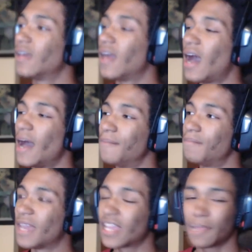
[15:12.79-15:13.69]
I'm
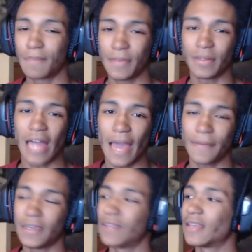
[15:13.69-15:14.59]
making people
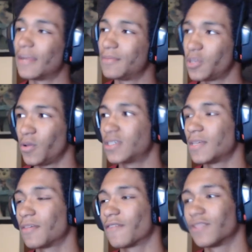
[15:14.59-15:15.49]
happy and that I'm doing
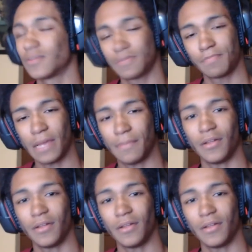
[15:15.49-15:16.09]
something for people,